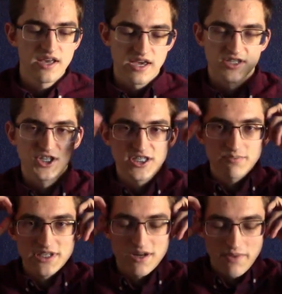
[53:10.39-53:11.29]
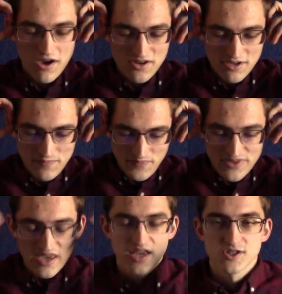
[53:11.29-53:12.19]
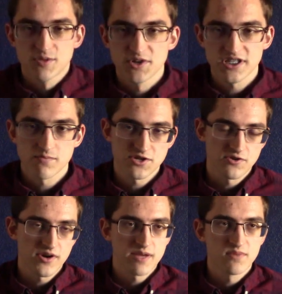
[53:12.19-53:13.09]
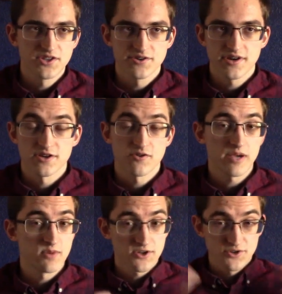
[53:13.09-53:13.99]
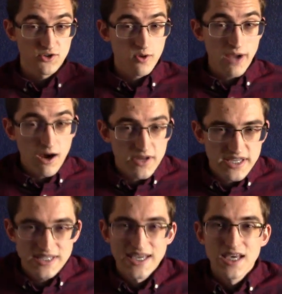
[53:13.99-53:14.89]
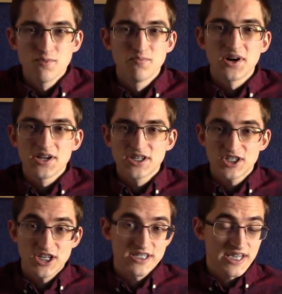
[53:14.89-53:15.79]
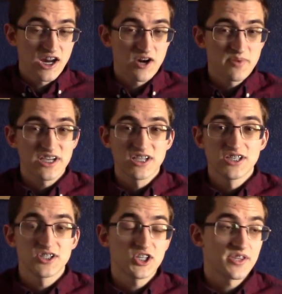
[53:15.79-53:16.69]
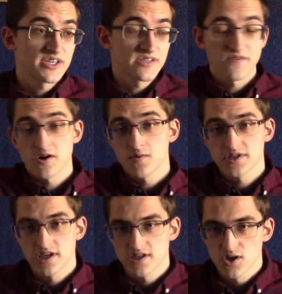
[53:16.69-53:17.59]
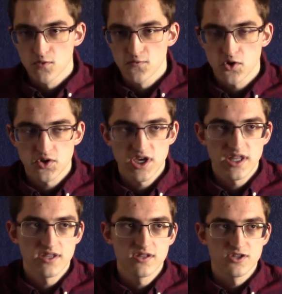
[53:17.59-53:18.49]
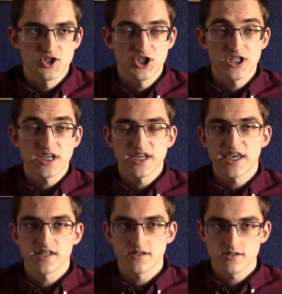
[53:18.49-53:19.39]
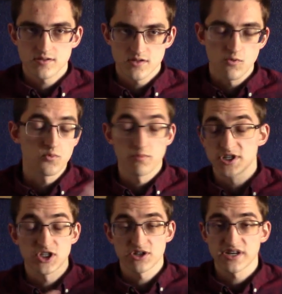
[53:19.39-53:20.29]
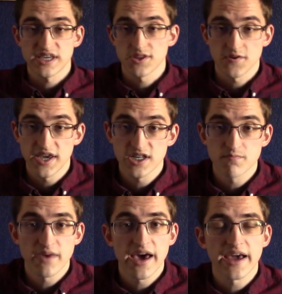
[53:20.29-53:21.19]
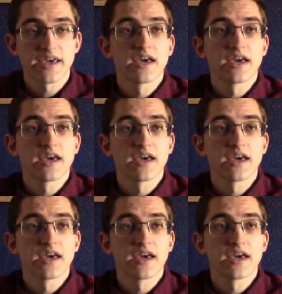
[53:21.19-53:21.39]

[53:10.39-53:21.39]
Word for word: and she's upset about it, and she brings it up with her grandmother, and her grandmother knew about it, but she doesn't care because she thinks if Erawan takes over, then she's gonna get... the witches are gonna get their kingdom back.